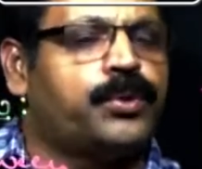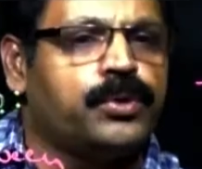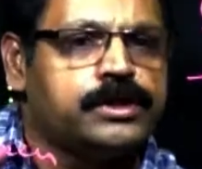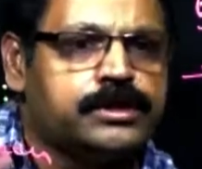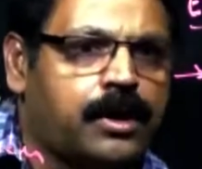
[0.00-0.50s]

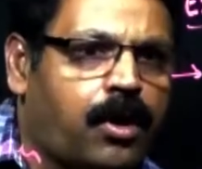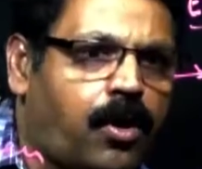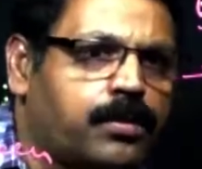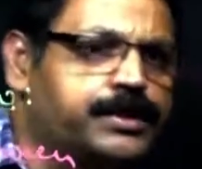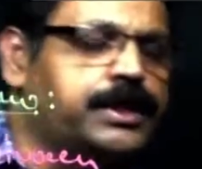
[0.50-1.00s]
pulls the
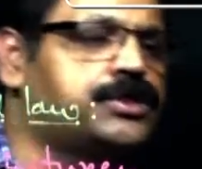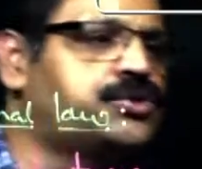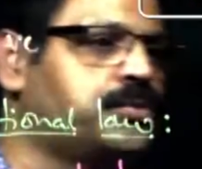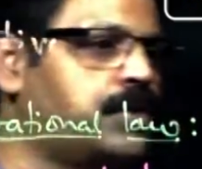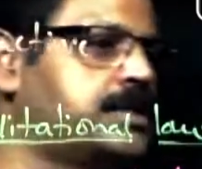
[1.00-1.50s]
objects
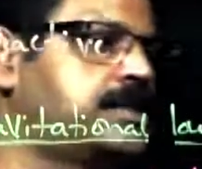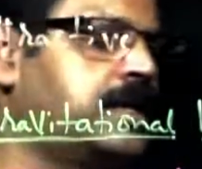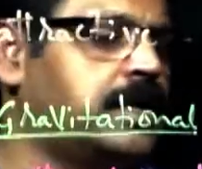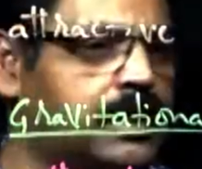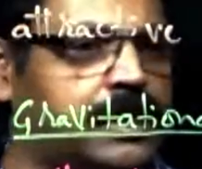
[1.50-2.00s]
towards
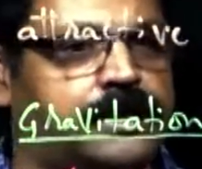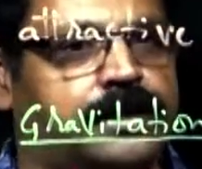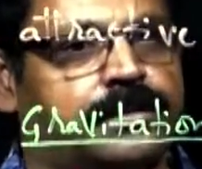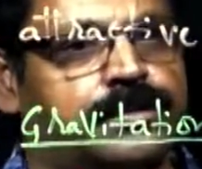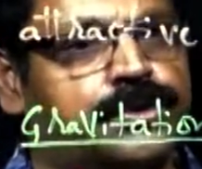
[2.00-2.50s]
the
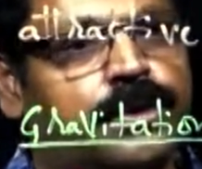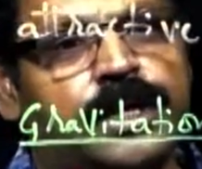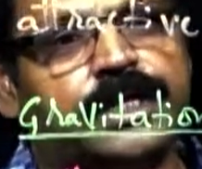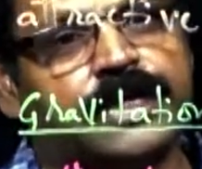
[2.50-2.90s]
earth. So